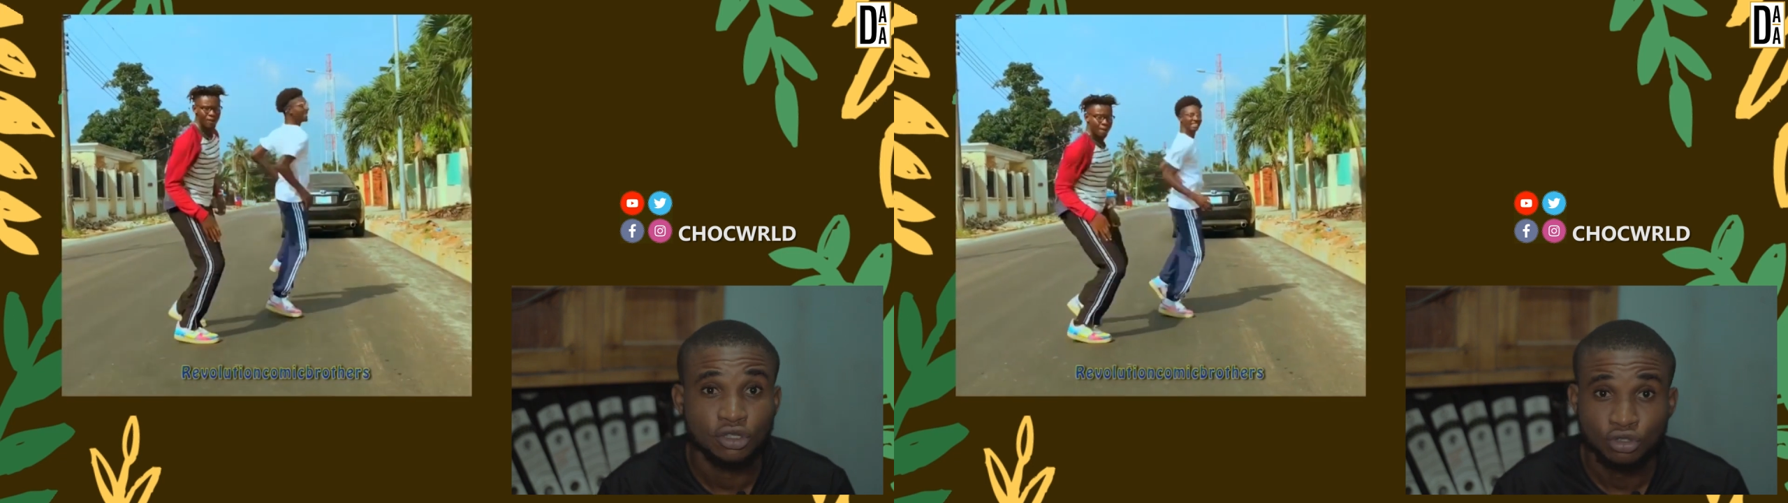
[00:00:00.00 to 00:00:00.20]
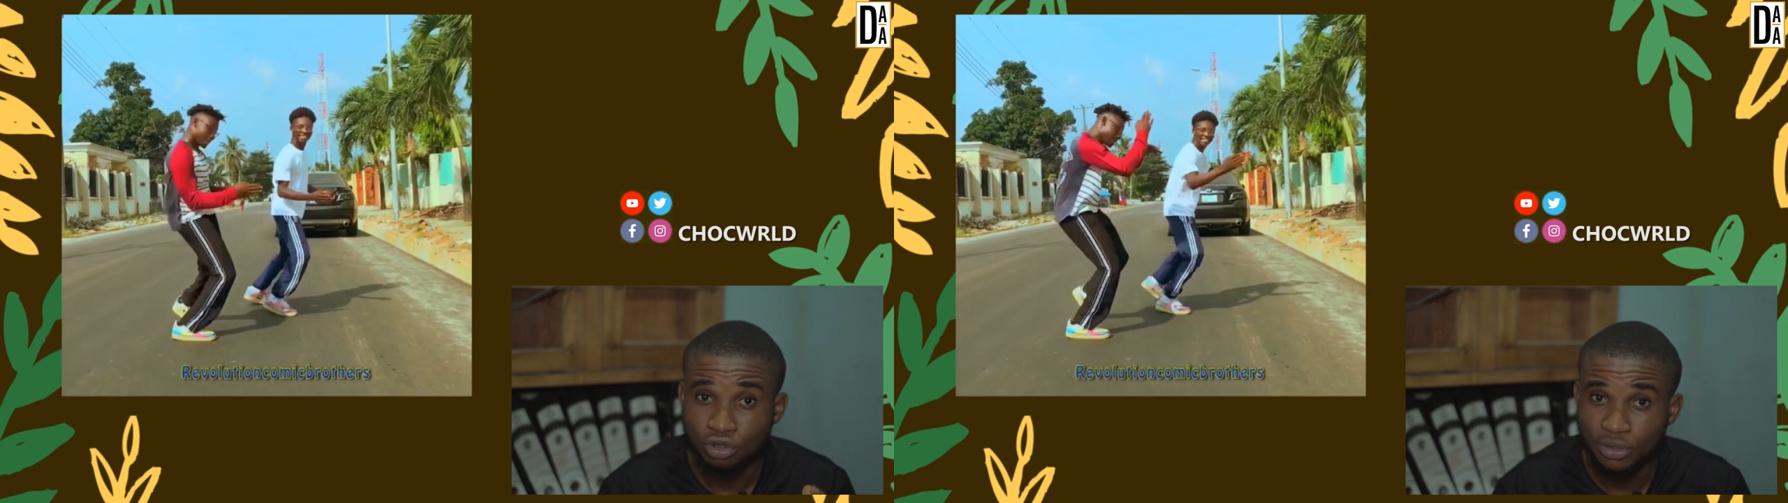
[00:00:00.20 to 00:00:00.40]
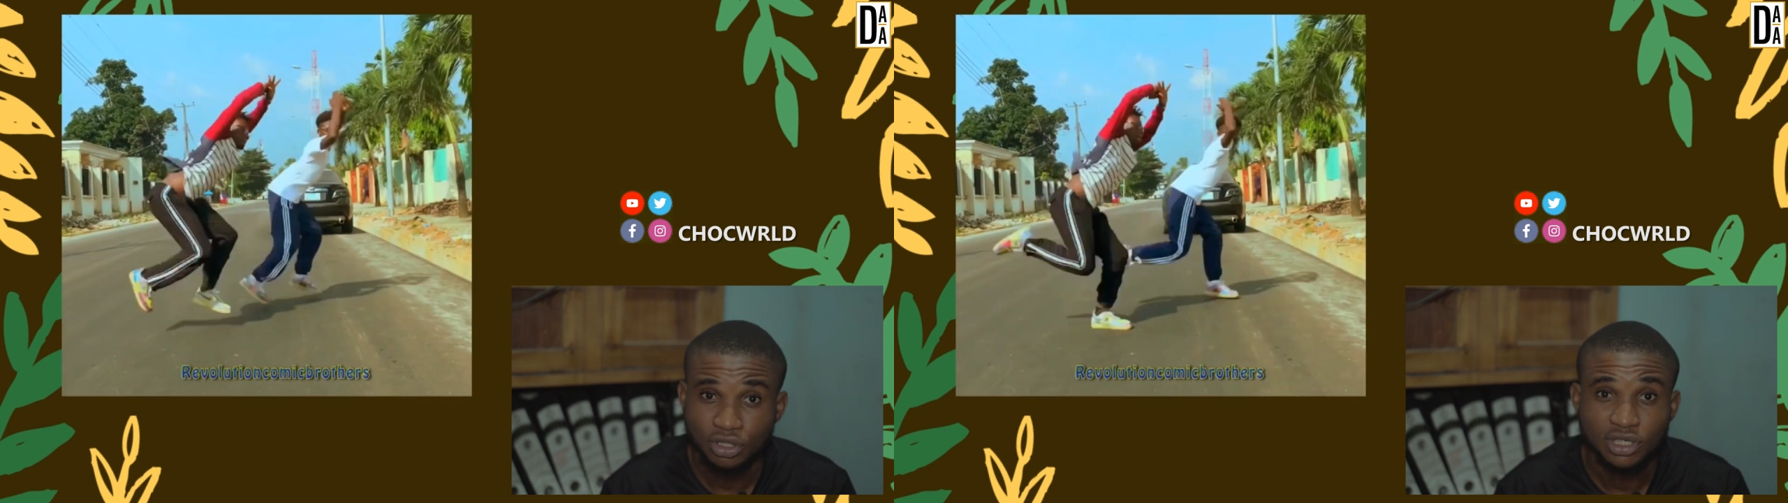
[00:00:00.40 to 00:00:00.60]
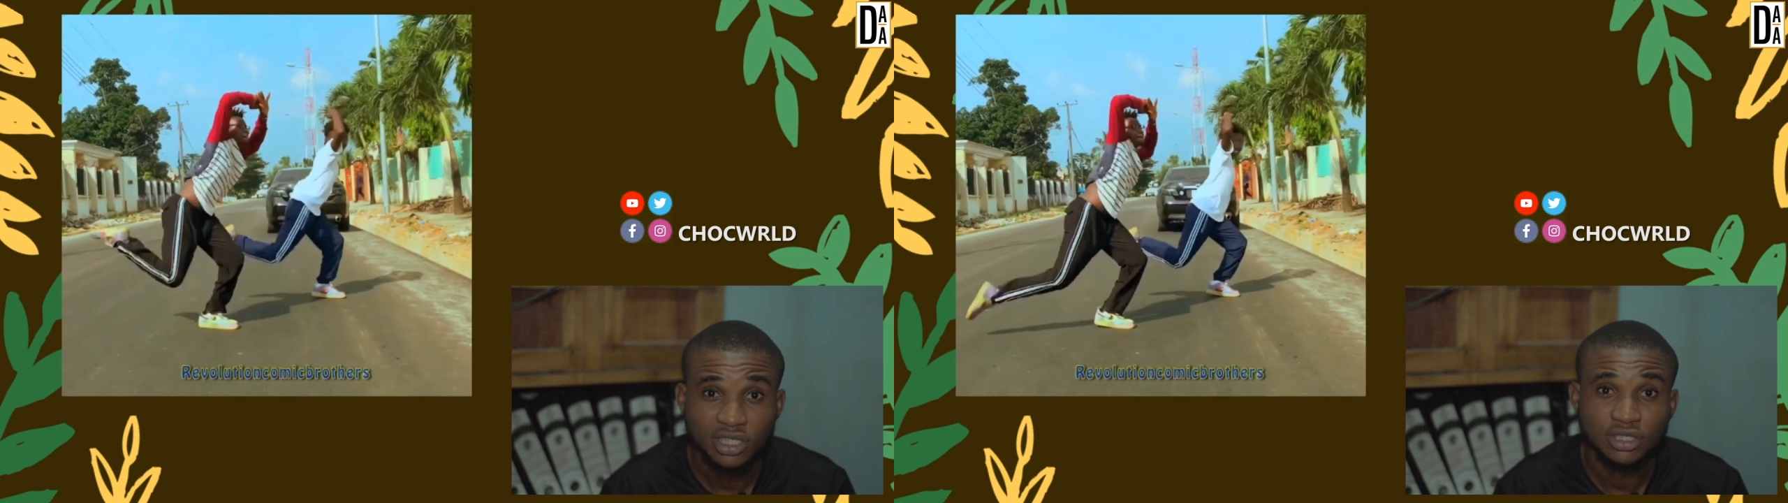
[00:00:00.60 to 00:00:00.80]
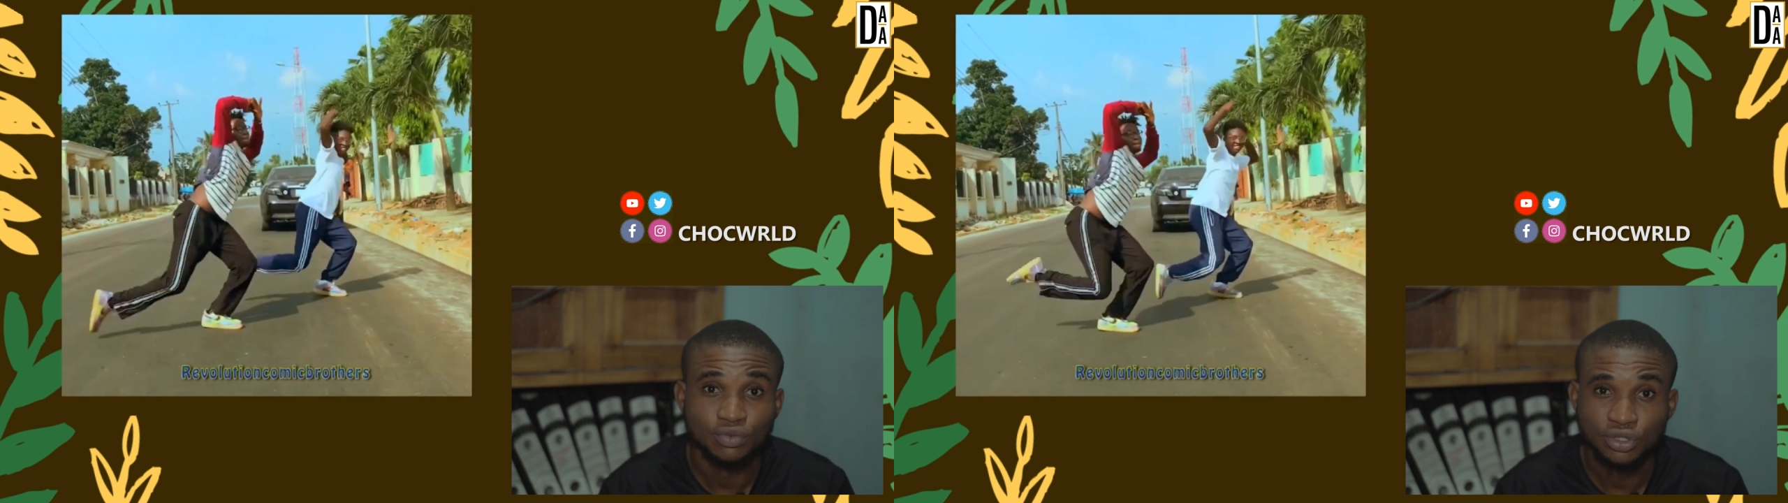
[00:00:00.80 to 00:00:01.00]
to be
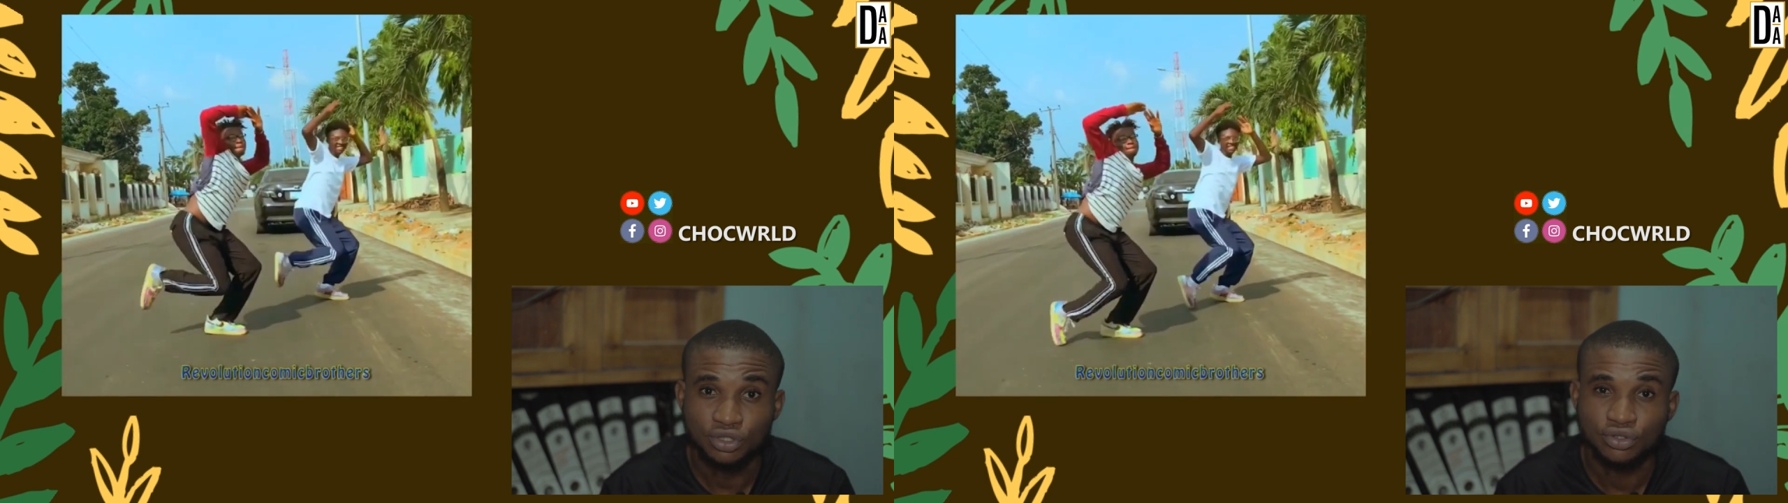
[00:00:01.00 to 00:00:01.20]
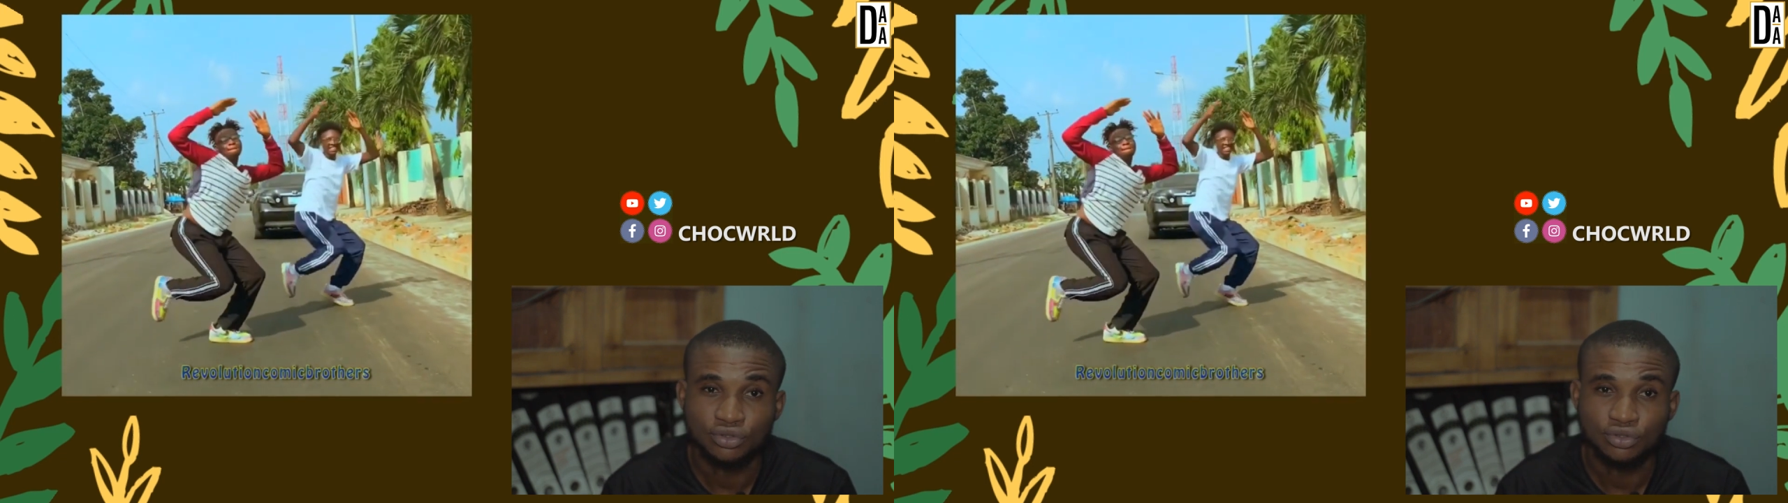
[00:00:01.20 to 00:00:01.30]
honest with